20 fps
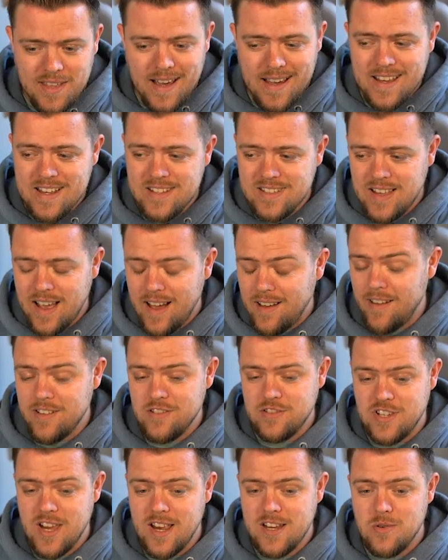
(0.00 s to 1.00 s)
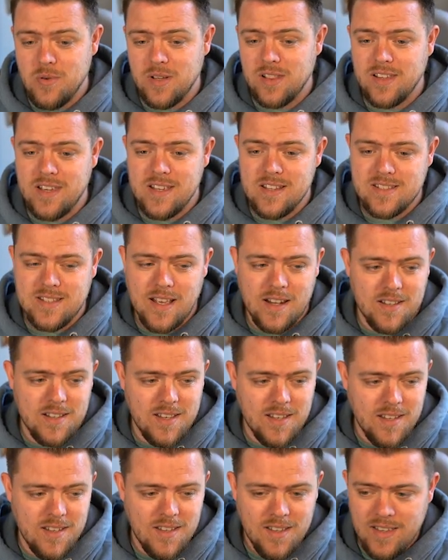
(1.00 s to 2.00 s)
That is genuinely
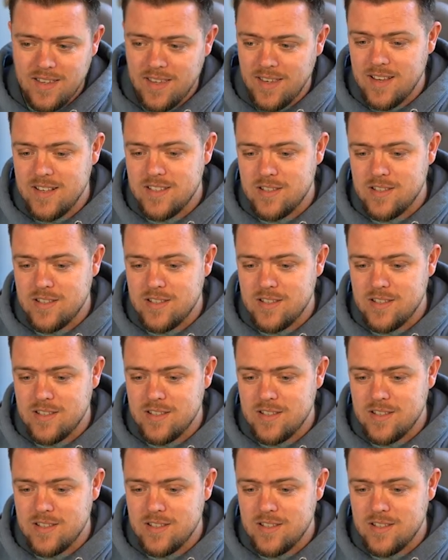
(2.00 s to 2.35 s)
insanity. He's